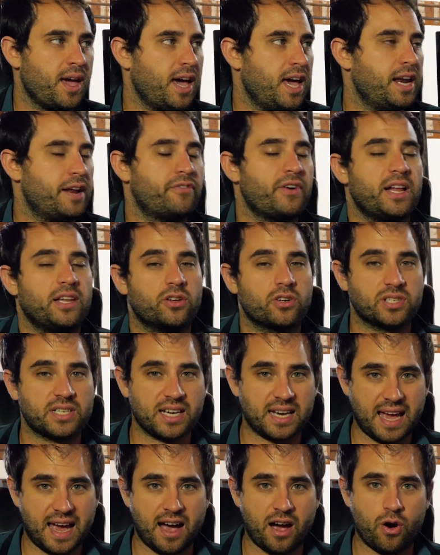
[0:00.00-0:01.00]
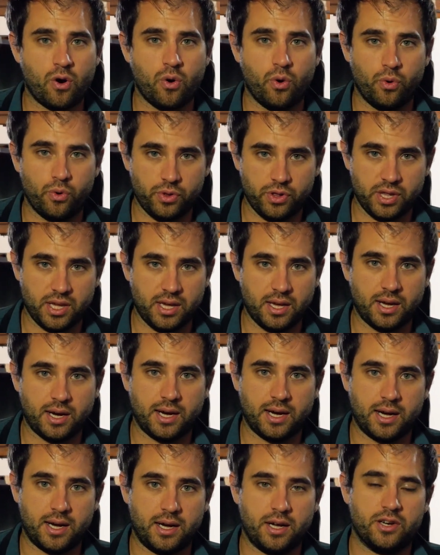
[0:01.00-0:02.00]
And if I looked at how the
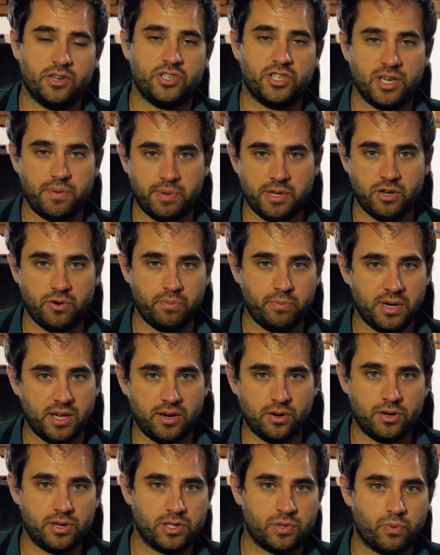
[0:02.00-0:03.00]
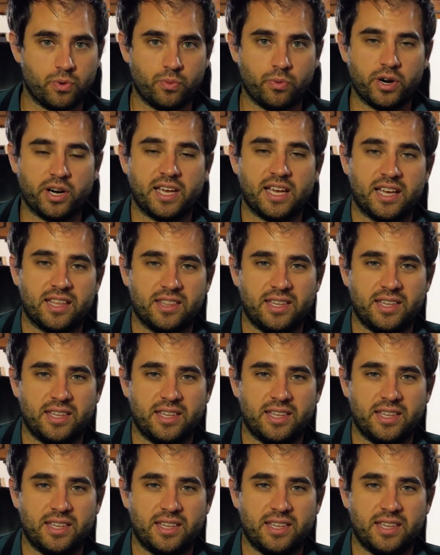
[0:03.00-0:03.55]
GPU meters were working